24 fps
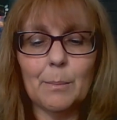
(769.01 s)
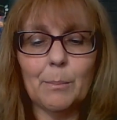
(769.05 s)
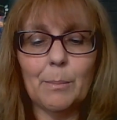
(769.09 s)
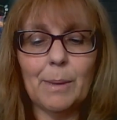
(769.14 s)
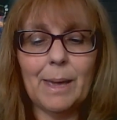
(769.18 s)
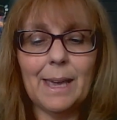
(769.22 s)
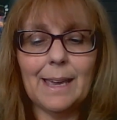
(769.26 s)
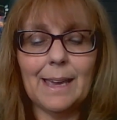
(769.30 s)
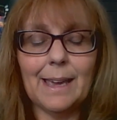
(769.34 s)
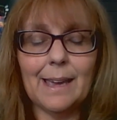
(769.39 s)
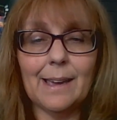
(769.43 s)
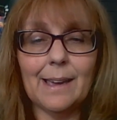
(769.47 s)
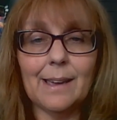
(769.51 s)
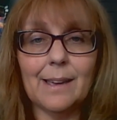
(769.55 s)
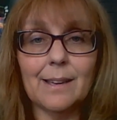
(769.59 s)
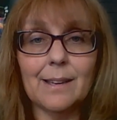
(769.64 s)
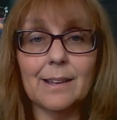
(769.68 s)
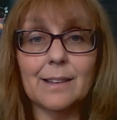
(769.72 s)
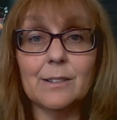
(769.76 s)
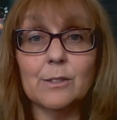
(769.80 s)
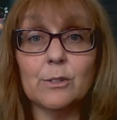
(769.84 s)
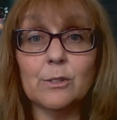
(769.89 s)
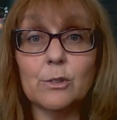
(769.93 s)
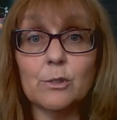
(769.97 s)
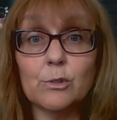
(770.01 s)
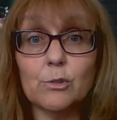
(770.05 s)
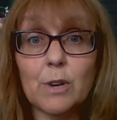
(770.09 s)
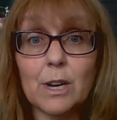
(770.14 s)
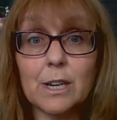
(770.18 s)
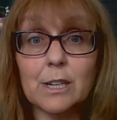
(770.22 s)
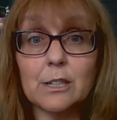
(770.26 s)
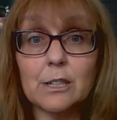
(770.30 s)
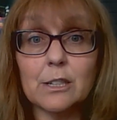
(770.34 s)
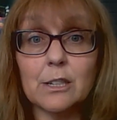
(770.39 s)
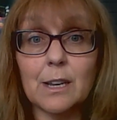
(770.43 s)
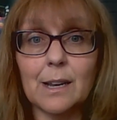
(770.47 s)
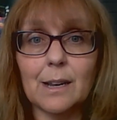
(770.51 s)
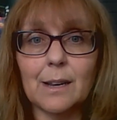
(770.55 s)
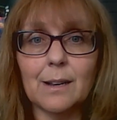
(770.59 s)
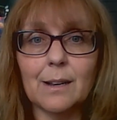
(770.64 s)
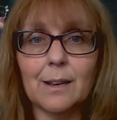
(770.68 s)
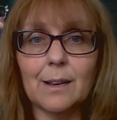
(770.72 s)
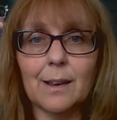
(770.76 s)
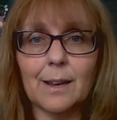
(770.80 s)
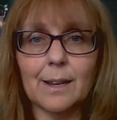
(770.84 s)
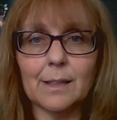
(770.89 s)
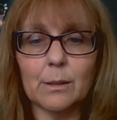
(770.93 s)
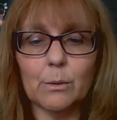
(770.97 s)
pinging and stretching
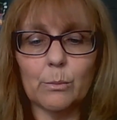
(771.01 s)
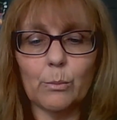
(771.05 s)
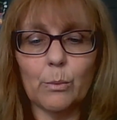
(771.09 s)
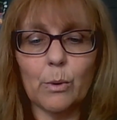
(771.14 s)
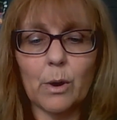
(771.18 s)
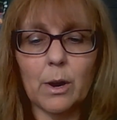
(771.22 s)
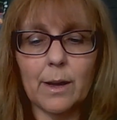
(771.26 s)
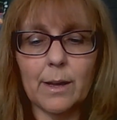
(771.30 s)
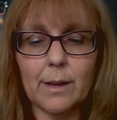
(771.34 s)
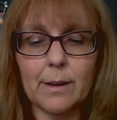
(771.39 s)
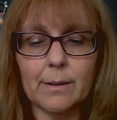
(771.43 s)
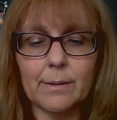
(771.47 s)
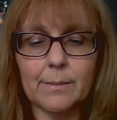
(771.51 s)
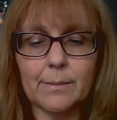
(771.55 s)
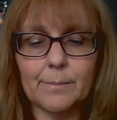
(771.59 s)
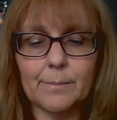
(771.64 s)
like the wire.